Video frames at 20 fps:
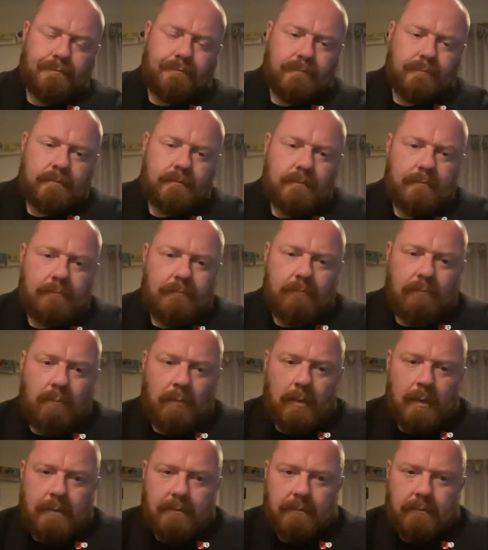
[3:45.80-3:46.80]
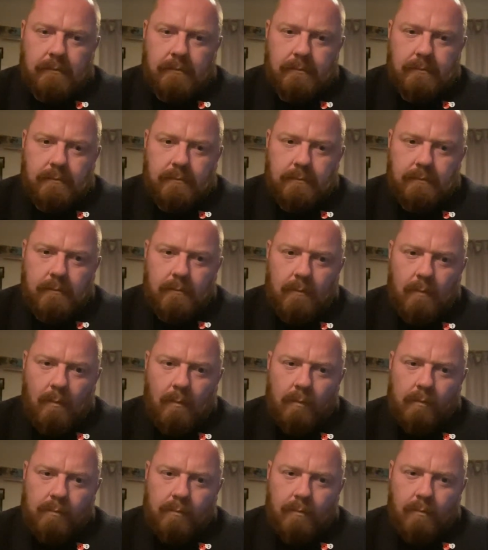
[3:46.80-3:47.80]

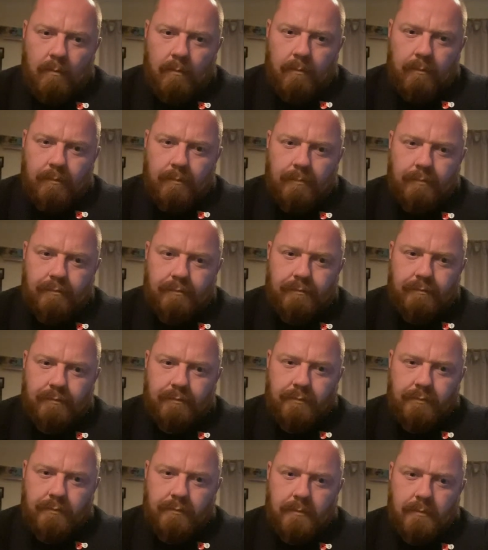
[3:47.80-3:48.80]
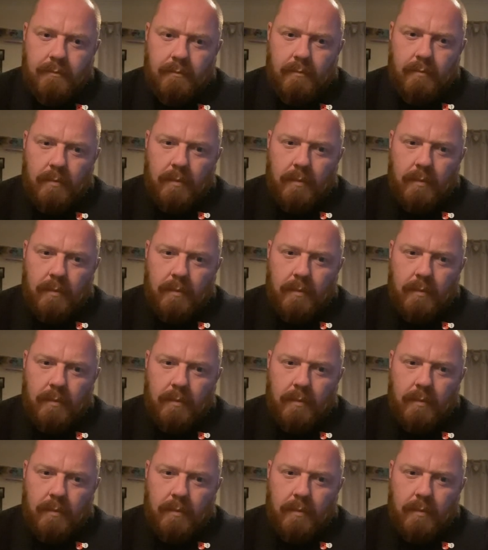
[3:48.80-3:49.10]
Nobody speaks.